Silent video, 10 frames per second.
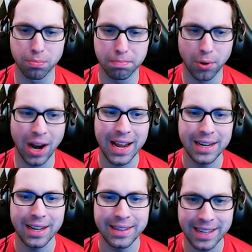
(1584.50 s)

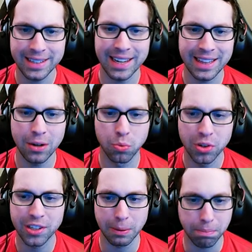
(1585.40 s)
bright. They like they
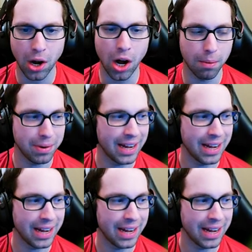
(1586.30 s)
really pop.